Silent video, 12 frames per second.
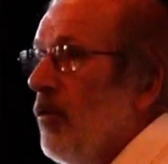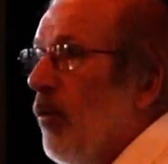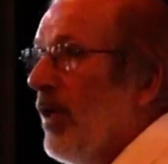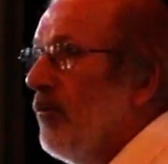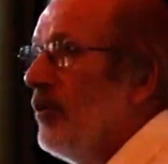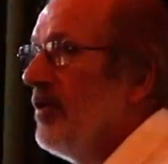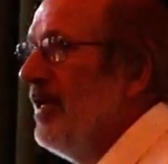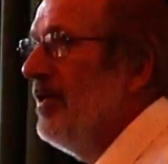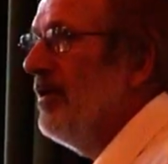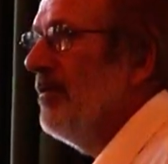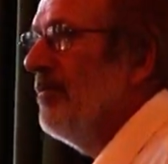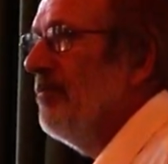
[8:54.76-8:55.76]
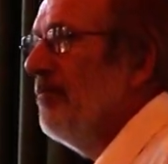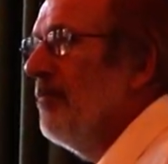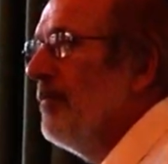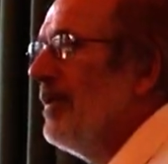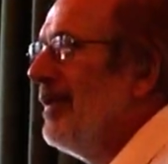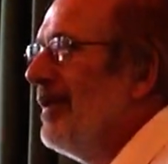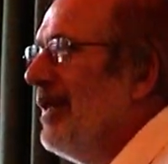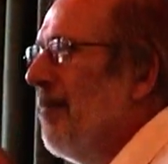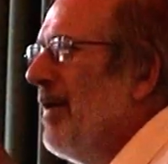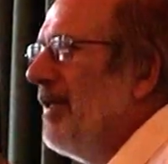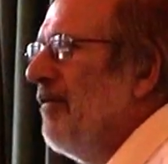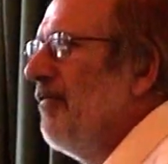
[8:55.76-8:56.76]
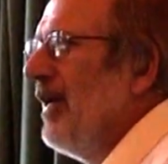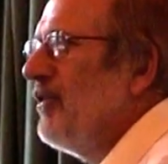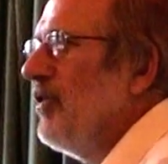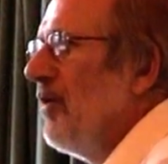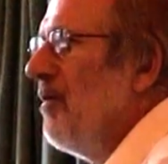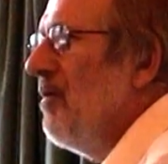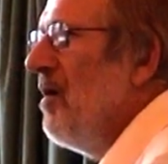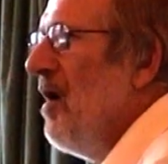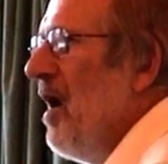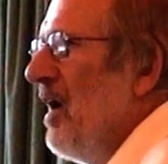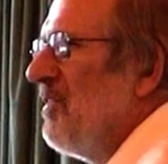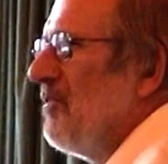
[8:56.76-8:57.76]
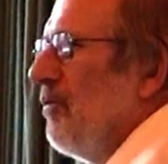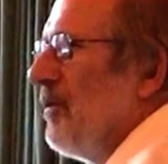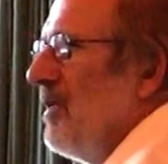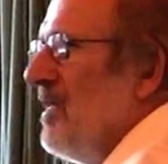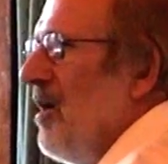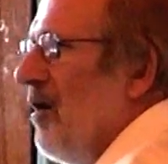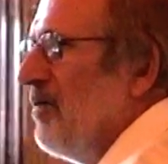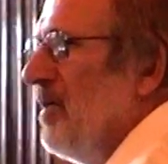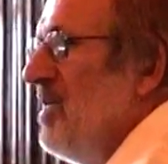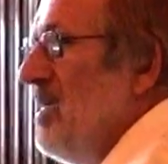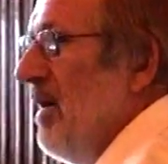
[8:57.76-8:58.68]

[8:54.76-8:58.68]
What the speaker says: One would think the manufacturer has sorted it out.